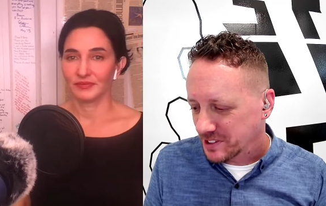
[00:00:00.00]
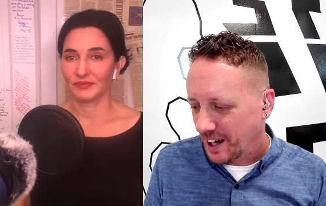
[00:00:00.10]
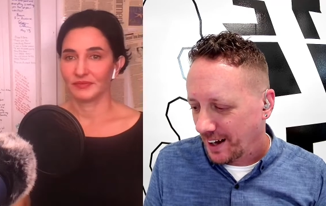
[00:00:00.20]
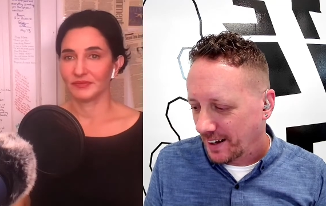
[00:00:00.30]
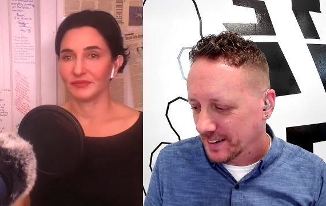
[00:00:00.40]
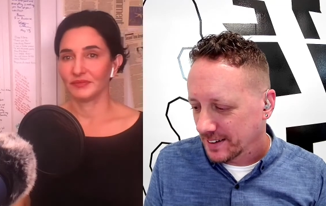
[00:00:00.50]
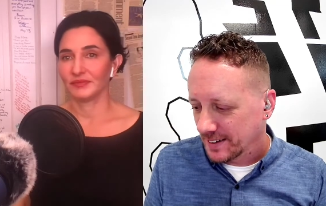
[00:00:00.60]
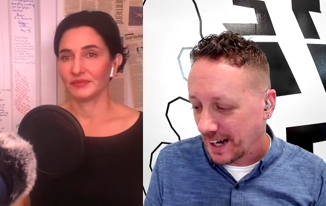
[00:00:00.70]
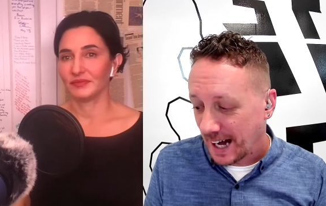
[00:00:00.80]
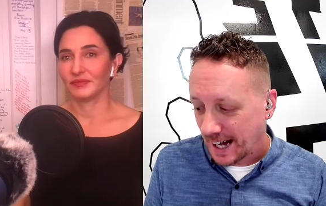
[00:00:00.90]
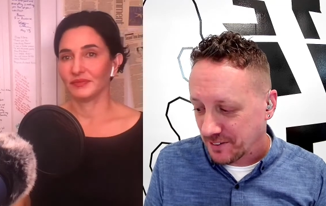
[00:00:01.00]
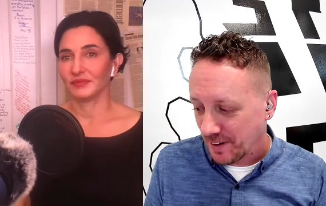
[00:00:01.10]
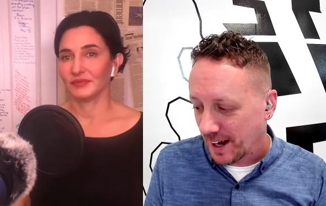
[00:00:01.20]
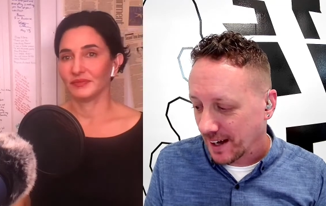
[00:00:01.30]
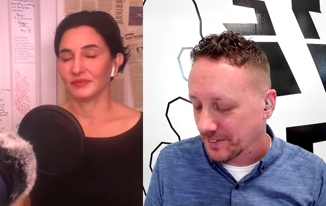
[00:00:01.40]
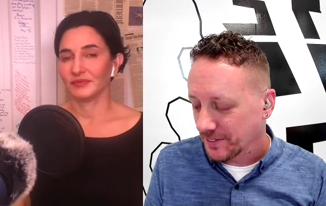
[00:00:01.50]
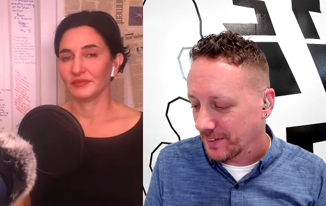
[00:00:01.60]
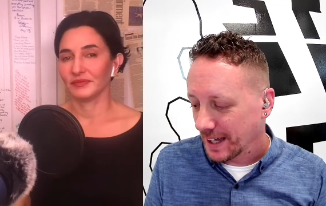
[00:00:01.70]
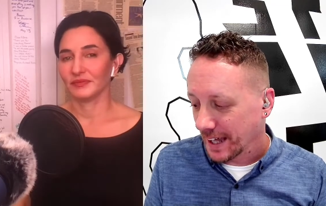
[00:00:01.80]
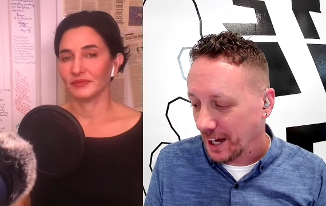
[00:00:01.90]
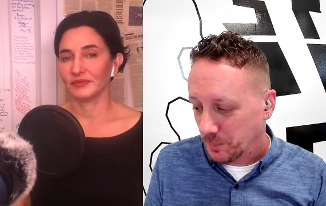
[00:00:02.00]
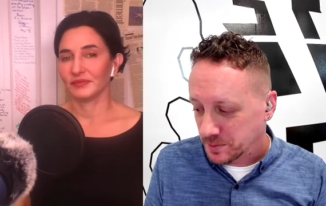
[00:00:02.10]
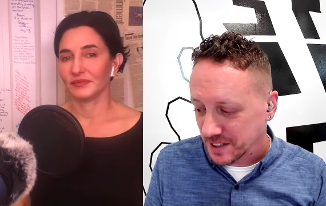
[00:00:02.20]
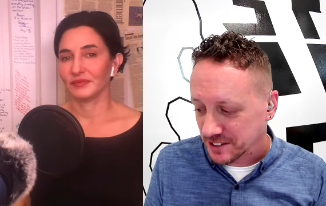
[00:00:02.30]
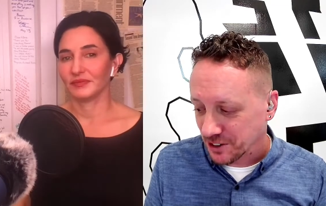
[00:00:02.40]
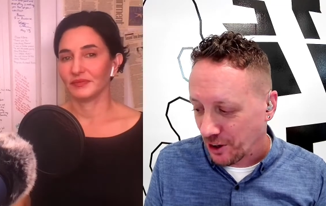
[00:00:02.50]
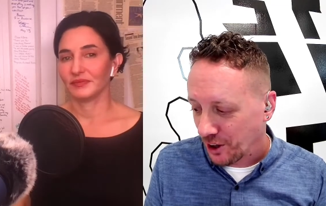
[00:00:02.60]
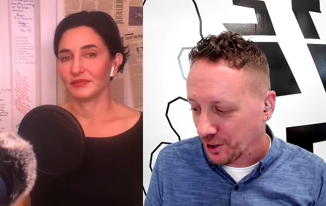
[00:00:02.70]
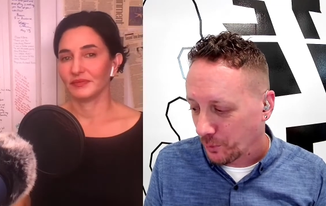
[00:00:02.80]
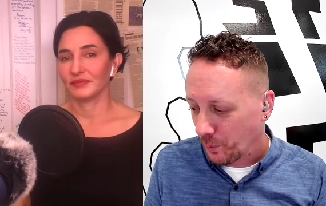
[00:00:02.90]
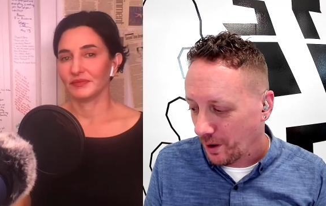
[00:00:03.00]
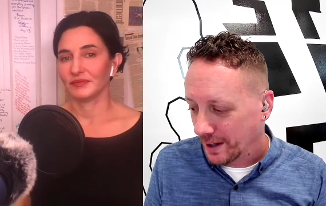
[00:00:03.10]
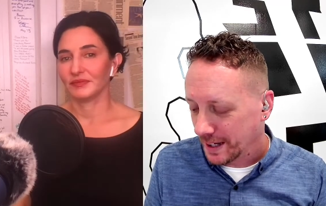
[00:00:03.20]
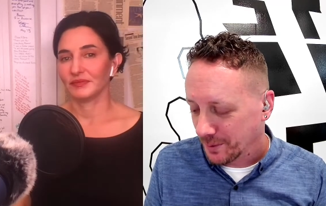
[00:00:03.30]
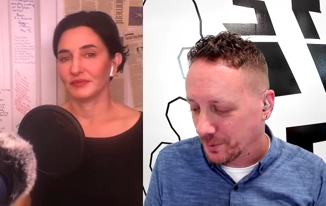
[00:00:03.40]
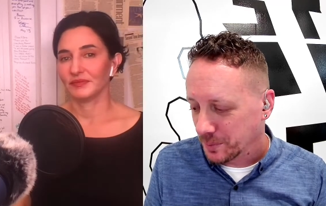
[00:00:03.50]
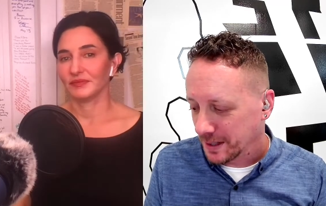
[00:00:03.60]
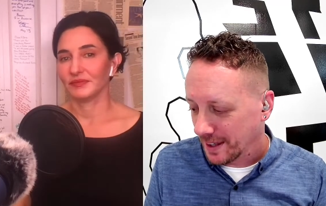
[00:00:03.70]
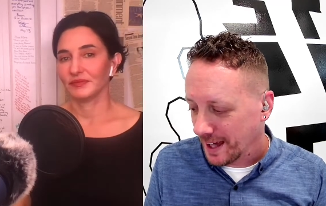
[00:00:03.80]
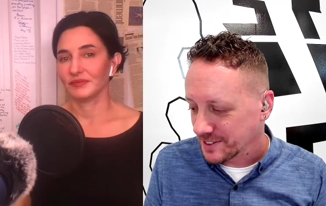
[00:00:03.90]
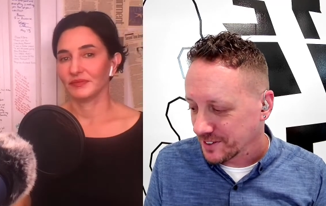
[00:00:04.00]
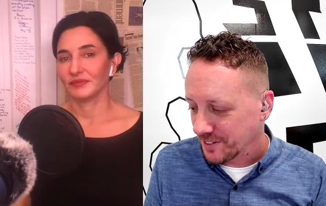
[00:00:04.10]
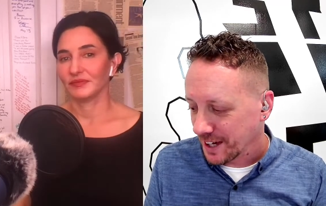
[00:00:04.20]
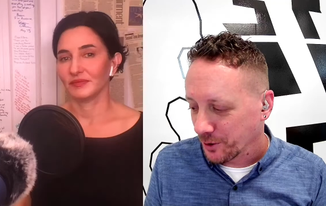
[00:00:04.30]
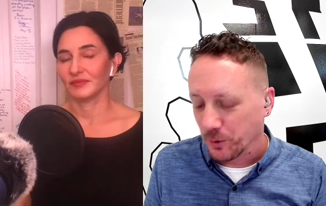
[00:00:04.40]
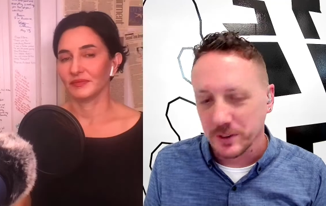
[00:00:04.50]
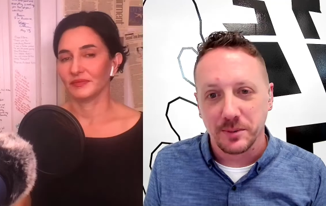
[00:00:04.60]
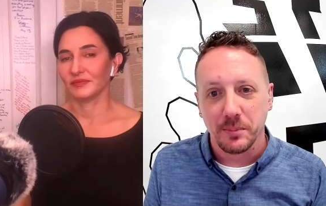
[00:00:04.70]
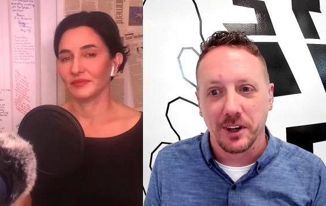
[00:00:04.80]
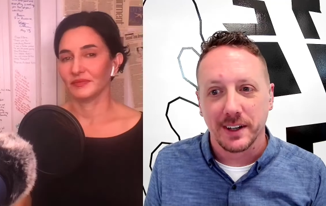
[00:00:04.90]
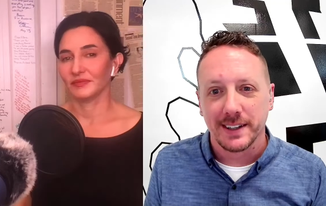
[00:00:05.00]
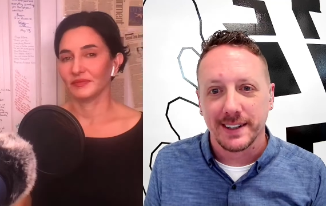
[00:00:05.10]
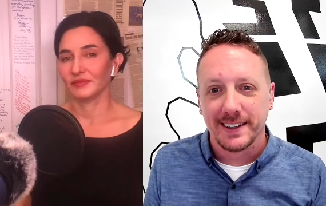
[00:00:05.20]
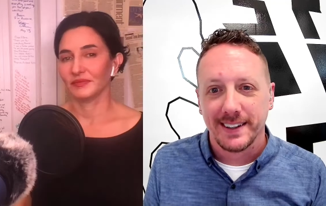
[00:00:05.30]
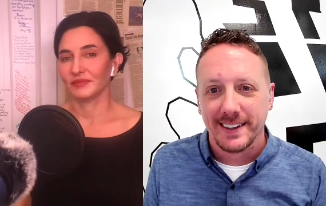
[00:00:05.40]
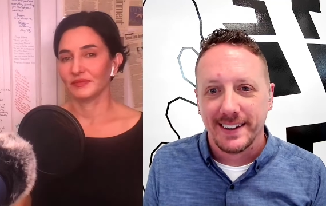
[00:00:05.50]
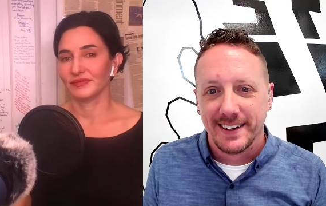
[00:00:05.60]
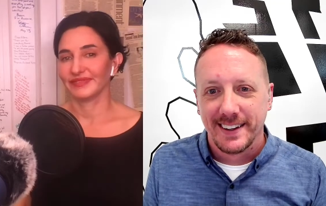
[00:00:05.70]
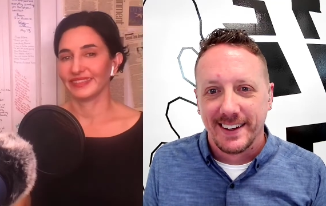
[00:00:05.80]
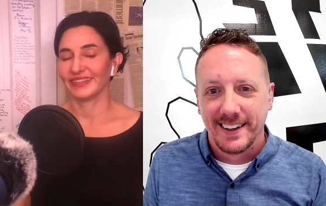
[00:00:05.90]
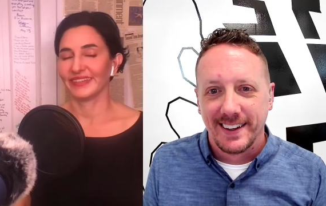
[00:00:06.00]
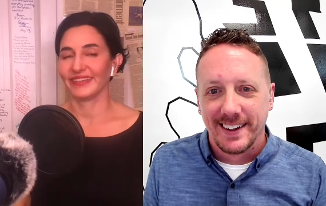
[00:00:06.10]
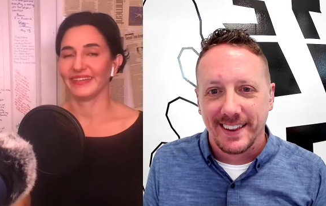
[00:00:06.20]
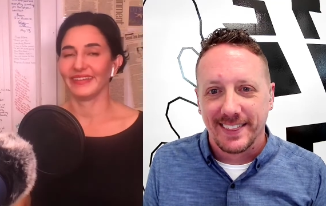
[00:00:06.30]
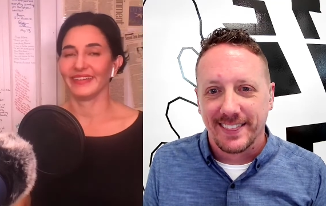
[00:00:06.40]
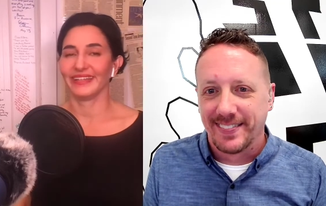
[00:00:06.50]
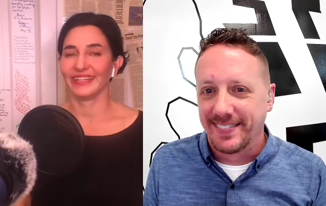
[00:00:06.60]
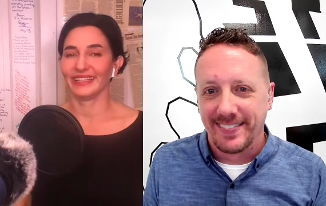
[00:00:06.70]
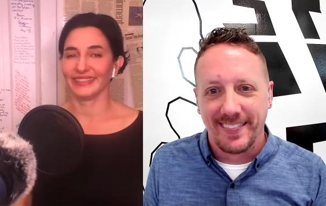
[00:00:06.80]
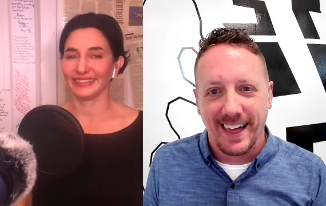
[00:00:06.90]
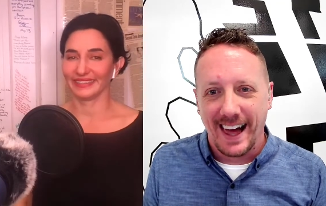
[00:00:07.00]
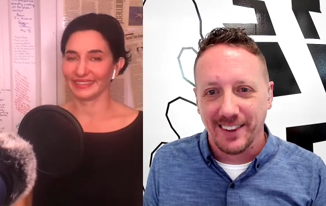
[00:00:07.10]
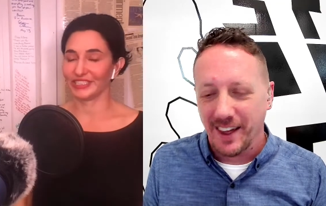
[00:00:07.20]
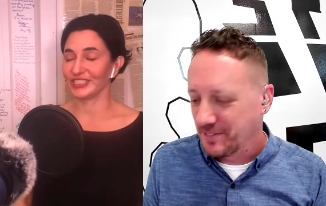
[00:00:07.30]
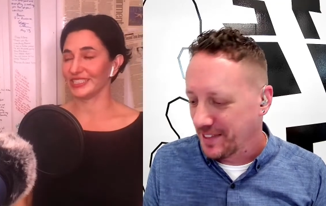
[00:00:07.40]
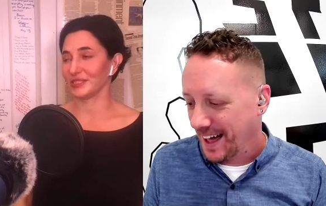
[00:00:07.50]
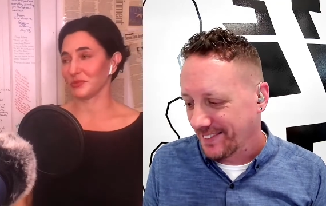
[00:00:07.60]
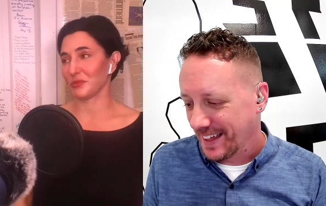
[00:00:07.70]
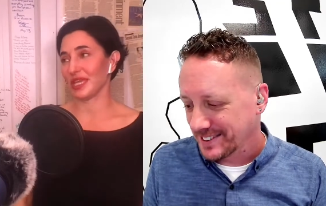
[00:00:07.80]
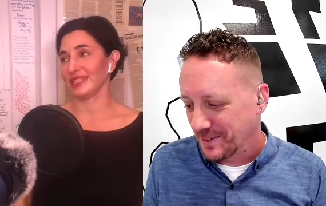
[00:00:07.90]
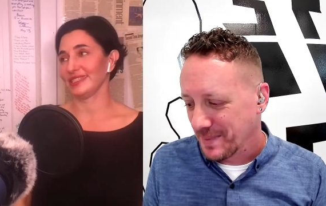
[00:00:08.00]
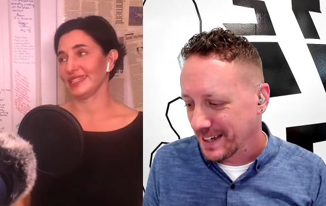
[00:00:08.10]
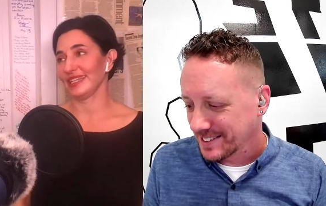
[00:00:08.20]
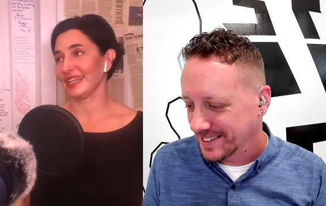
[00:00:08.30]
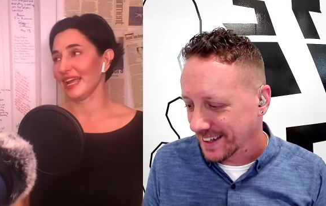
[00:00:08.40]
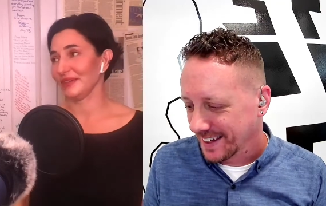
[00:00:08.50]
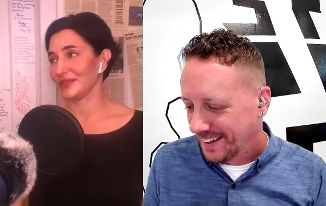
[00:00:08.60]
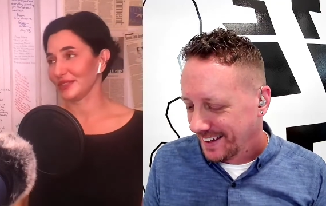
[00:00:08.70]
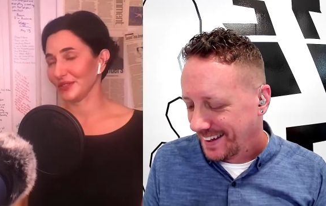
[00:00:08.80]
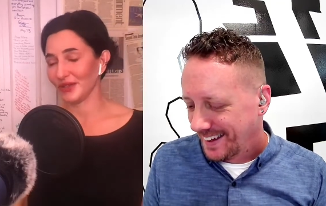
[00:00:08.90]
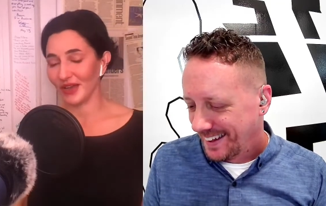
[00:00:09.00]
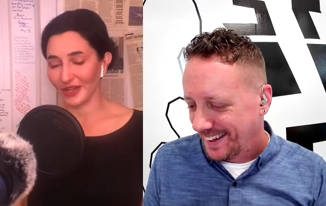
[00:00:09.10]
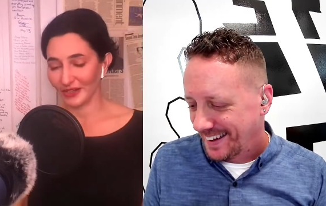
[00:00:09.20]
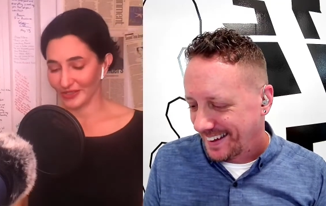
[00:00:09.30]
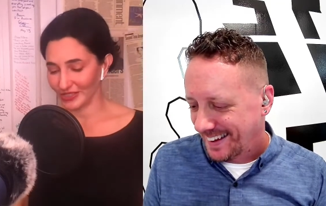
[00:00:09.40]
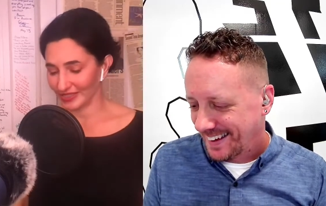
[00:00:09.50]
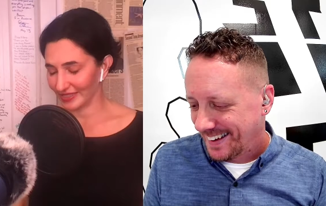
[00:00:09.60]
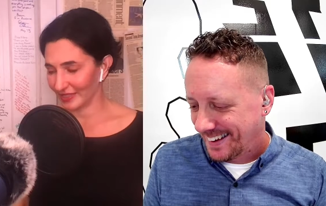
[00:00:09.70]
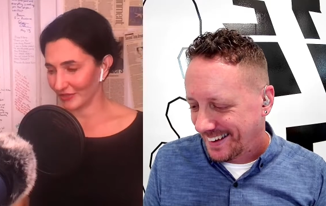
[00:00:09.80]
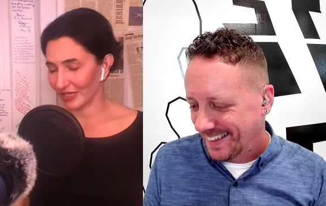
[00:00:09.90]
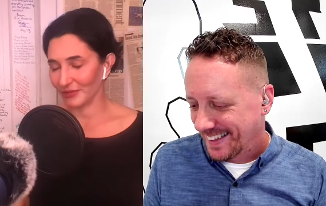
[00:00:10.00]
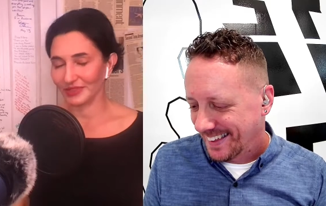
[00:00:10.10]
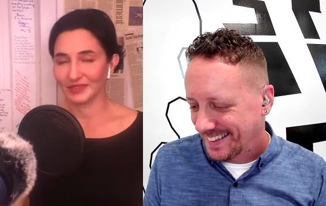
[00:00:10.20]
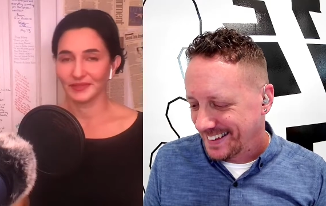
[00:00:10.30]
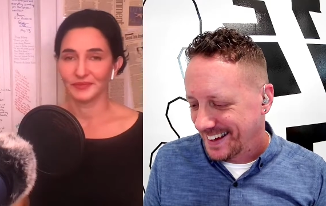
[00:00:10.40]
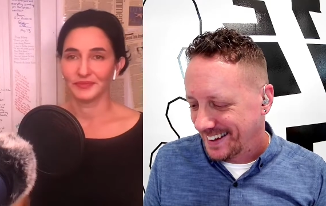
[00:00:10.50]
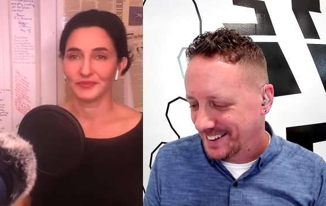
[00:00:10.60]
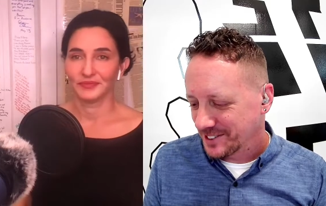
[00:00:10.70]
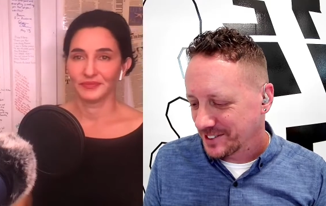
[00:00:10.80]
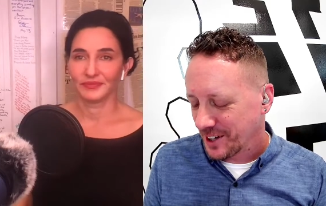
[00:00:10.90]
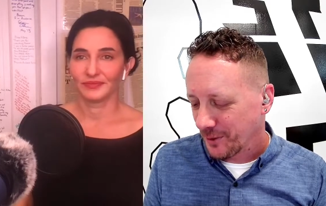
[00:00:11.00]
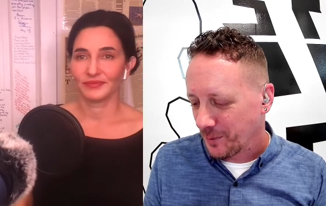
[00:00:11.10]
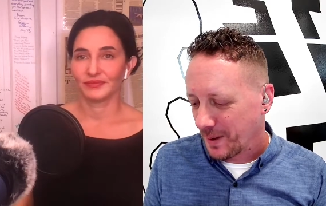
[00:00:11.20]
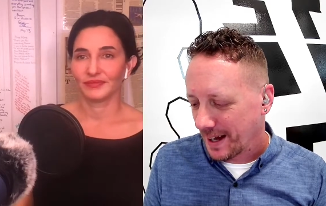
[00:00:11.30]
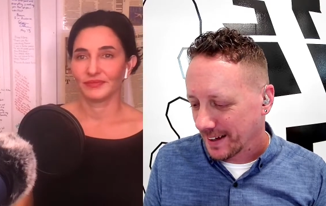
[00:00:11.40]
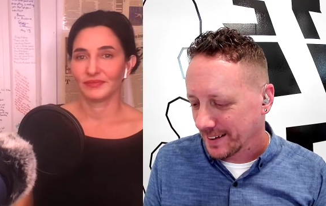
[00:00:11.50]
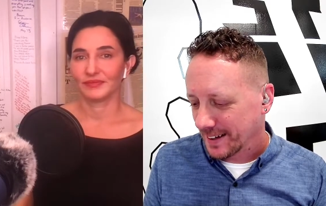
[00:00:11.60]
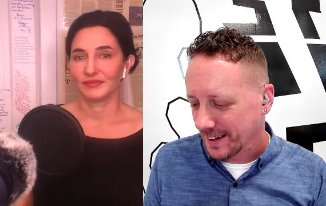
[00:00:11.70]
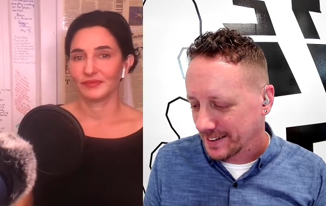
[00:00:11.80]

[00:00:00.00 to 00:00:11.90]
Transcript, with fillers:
Speaker 1: a hug a high five, and a help session all in one, it would be Eliza VanCort's book.
Speaker 2: I
Speaker 1: love that. She's That's amazing. amazing.
Speaker 2: I'm so honored. She's incredible.
Speaker 1: Yeah, here's another one by uh,